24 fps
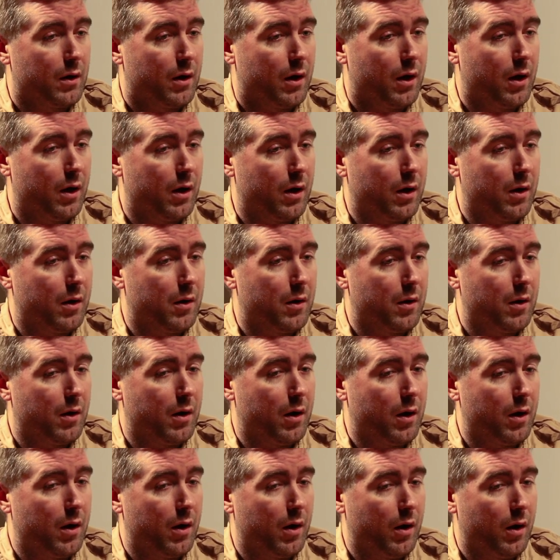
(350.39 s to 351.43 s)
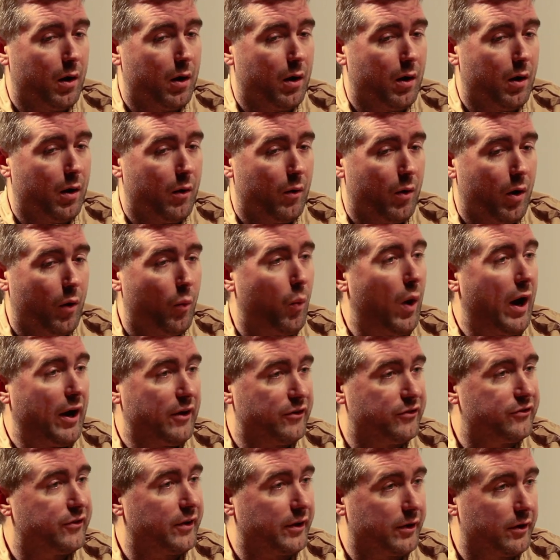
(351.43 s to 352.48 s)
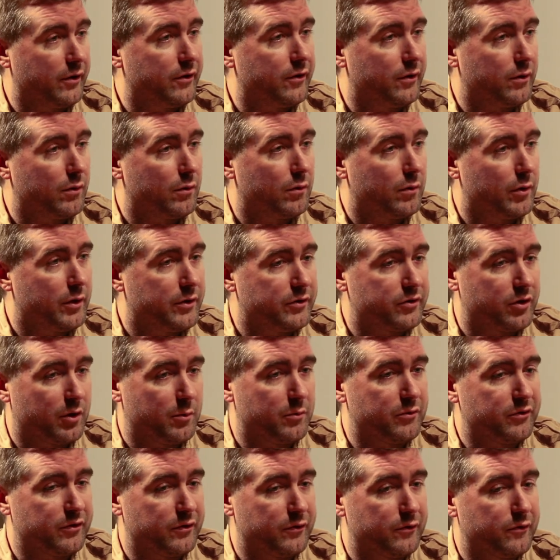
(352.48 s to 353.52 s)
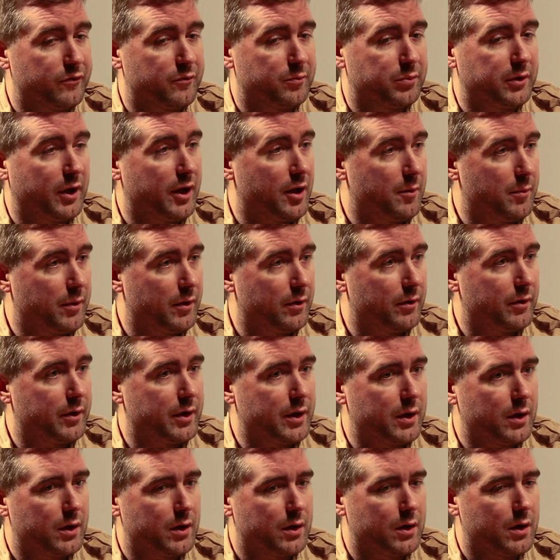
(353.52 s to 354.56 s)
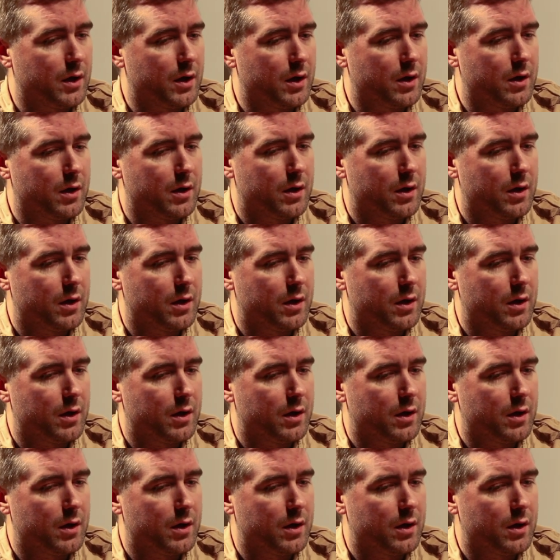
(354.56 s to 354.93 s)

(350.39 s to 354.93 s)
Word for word: uh, a, a, a, wise thing to do in terms of playability and. Uh,